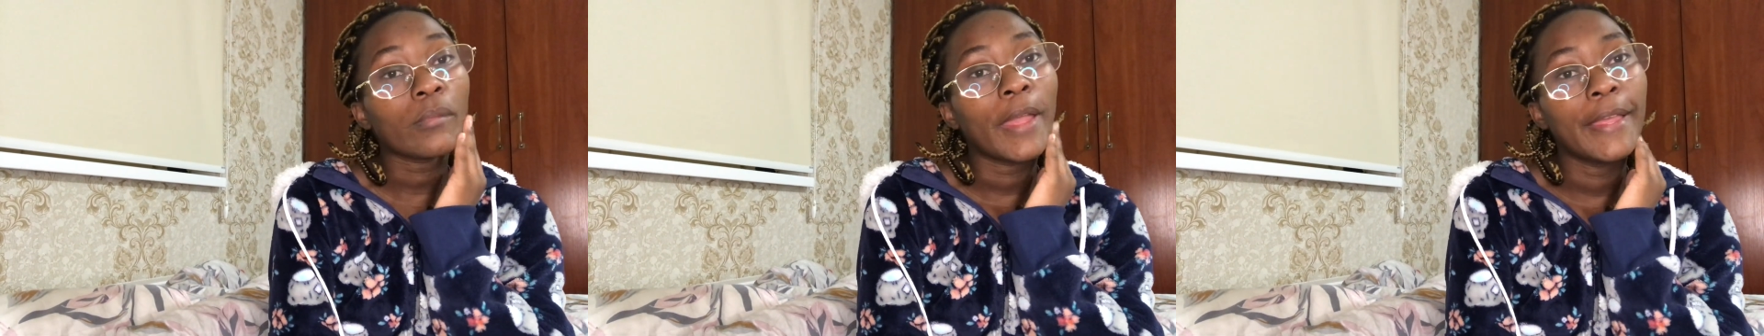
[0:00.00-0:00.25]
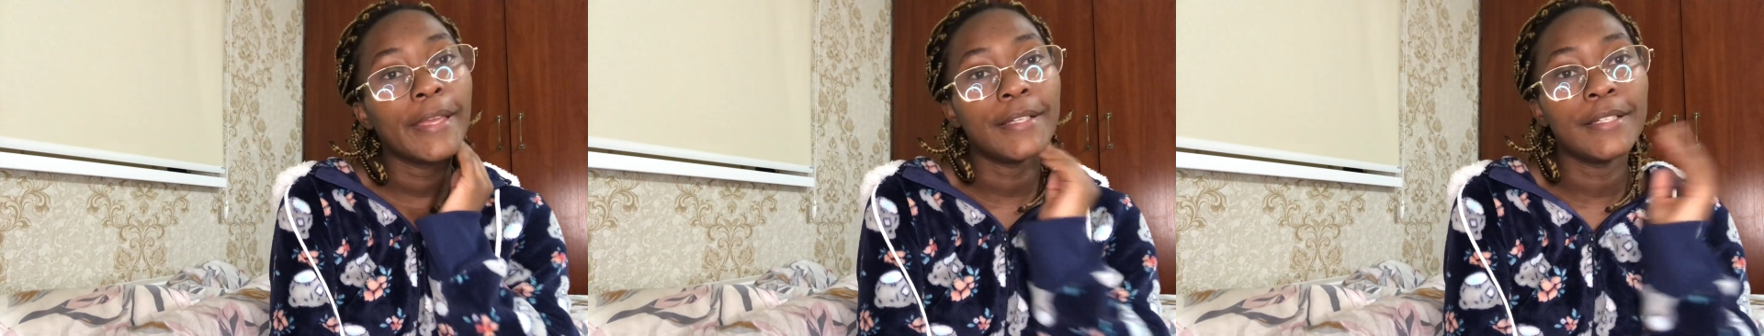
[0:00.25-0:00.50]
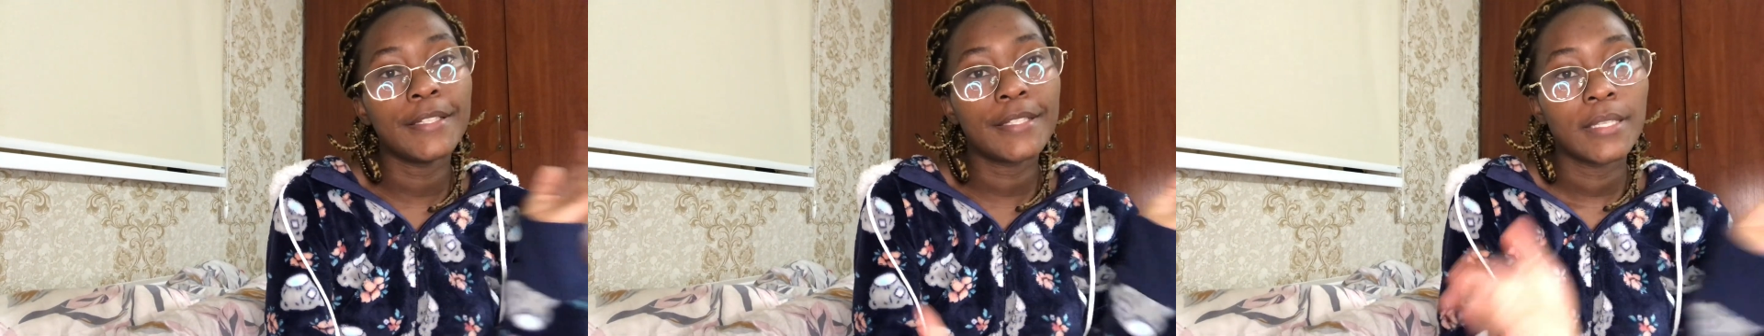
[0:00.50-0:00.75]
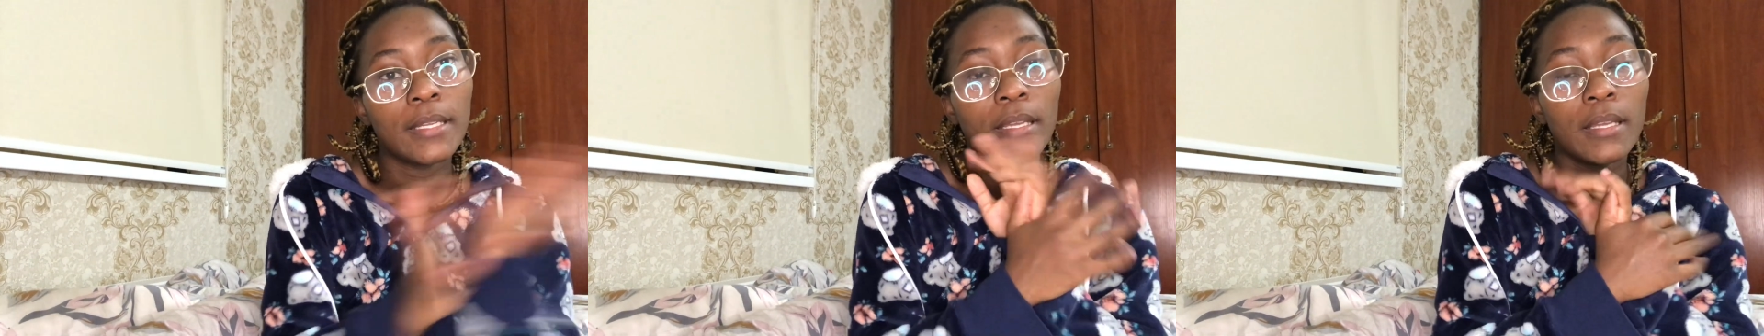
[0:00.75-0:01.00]
and
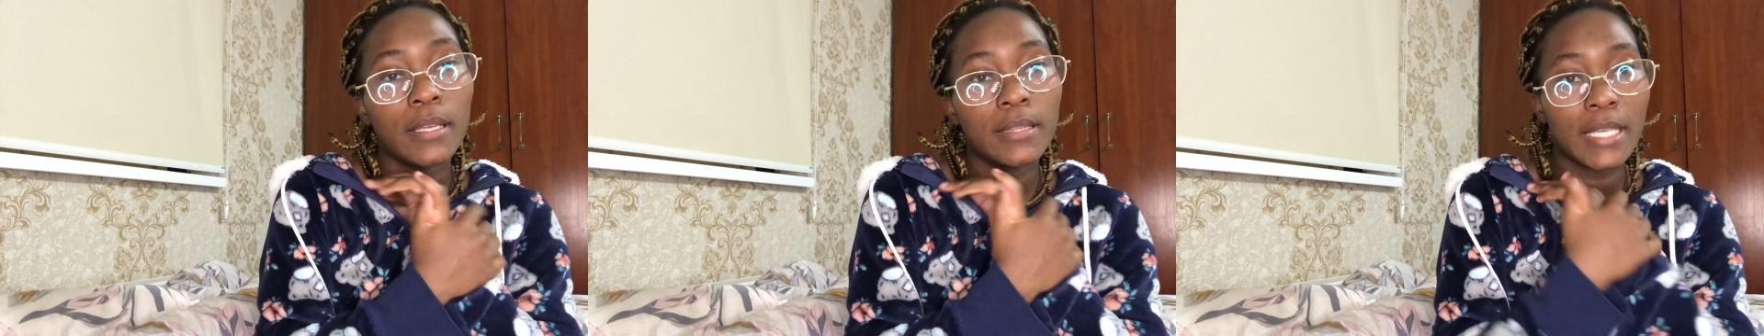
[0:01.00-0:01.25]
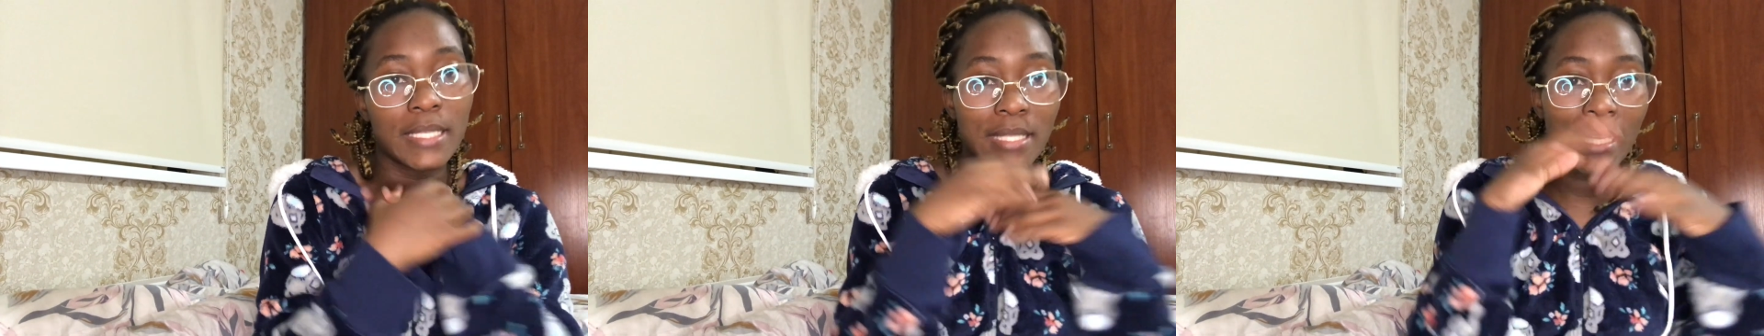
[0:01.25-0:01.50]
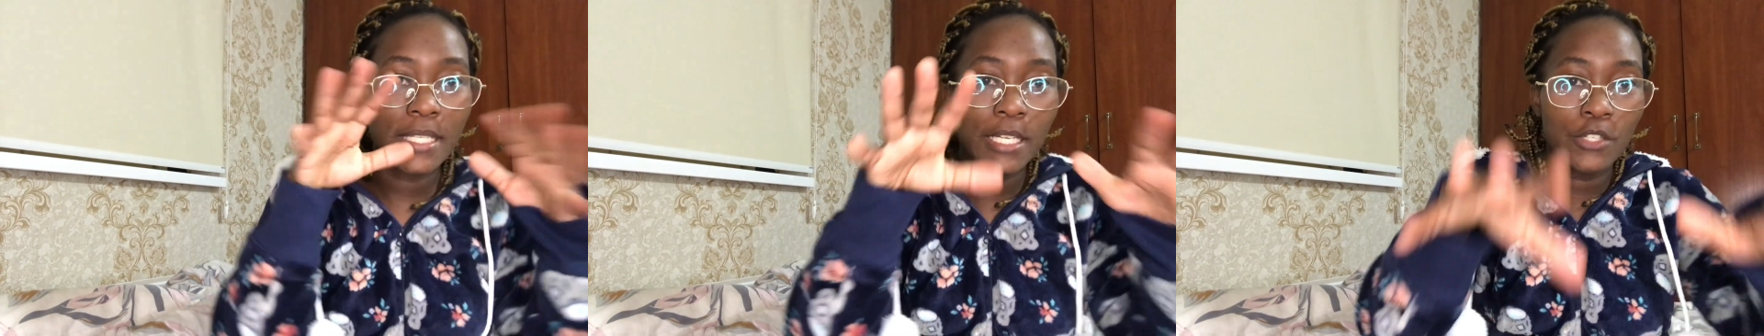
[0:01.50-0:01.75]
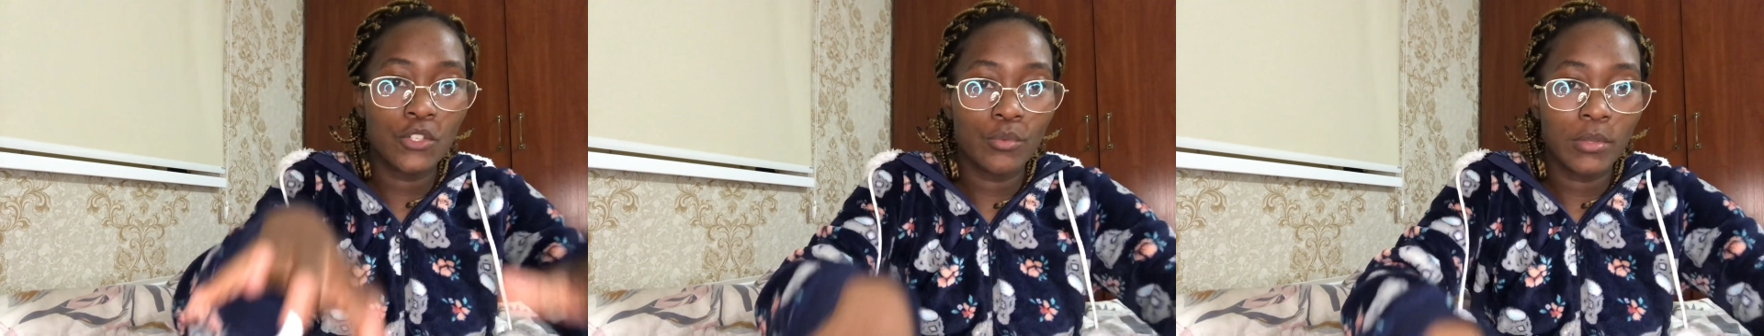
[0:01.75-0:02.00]
they
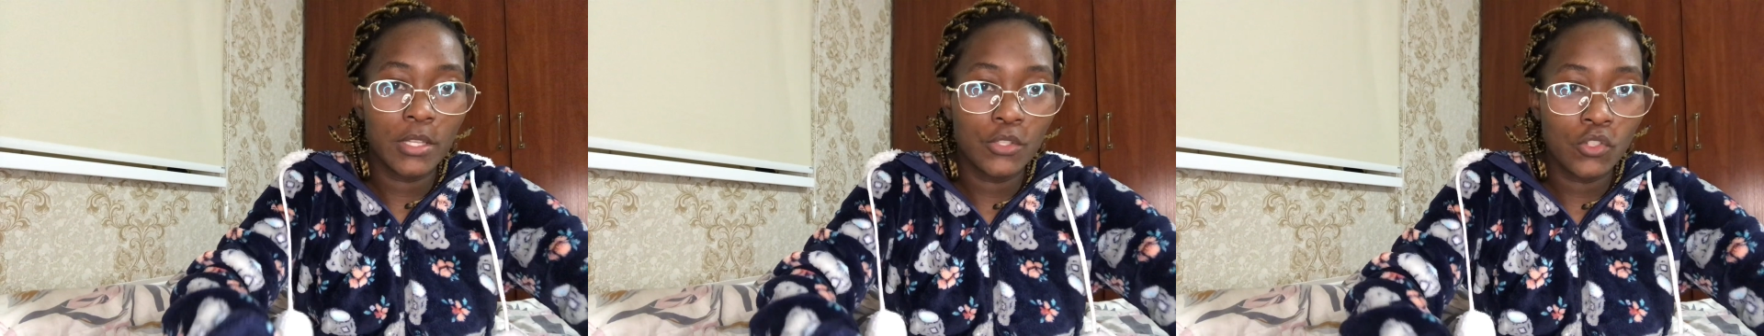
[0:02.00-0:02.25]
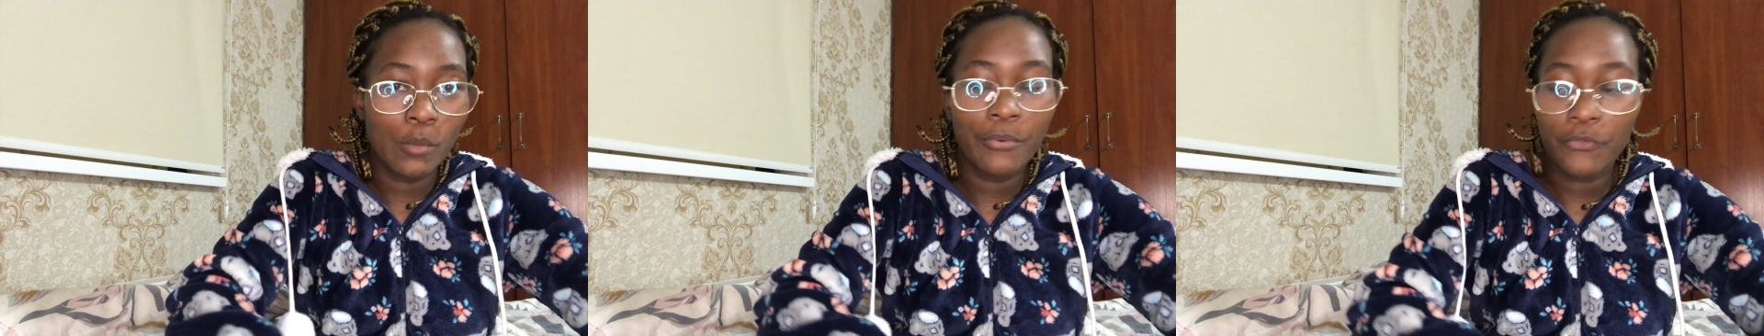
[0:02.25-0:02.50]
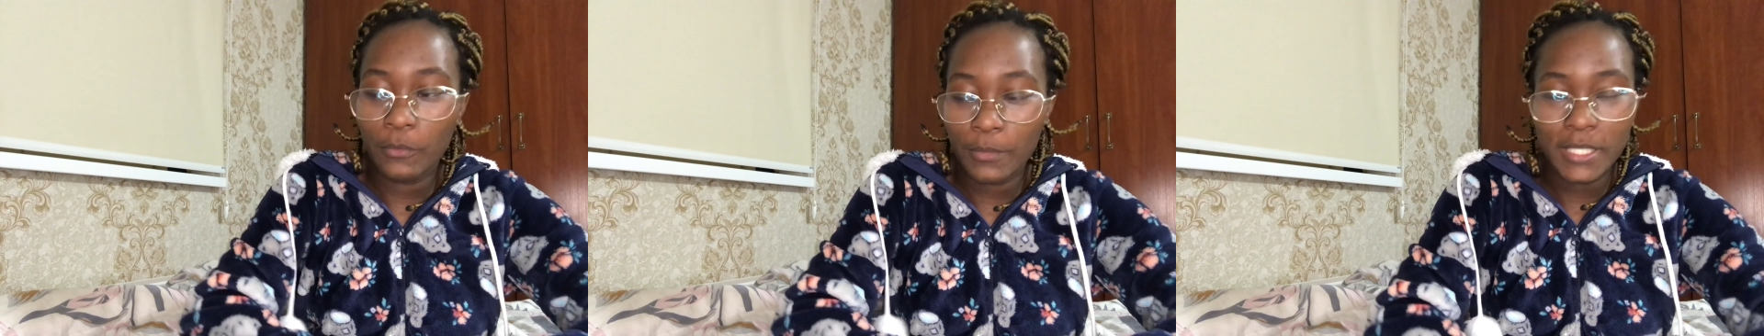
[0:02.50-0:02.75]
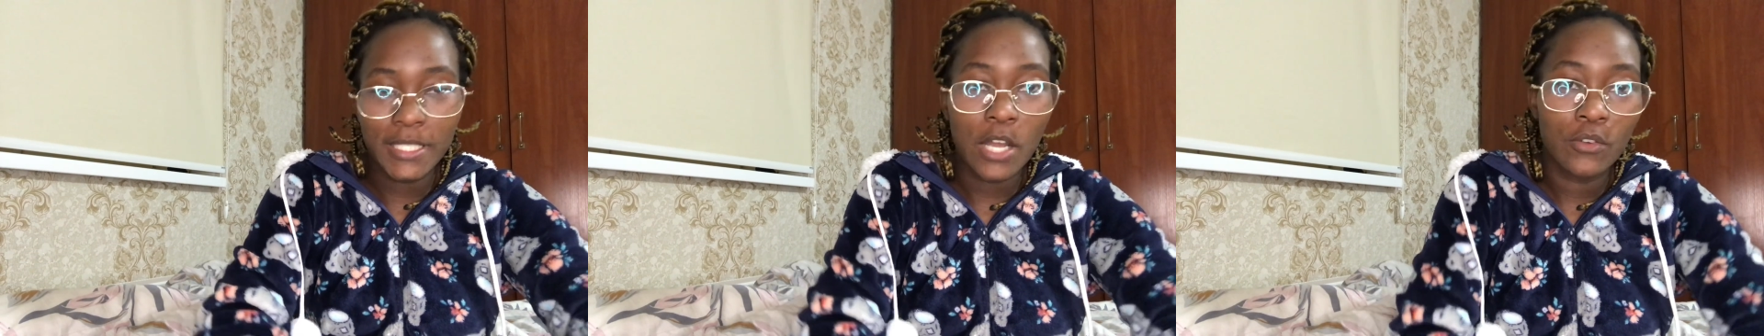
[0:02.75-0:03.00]
started doing the job from the
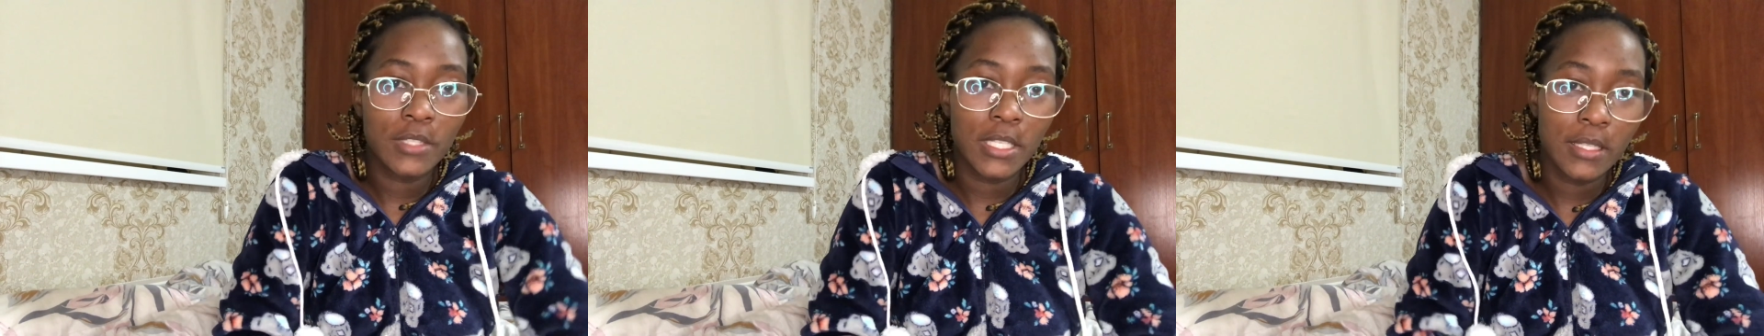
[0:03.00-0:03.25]
downstairs.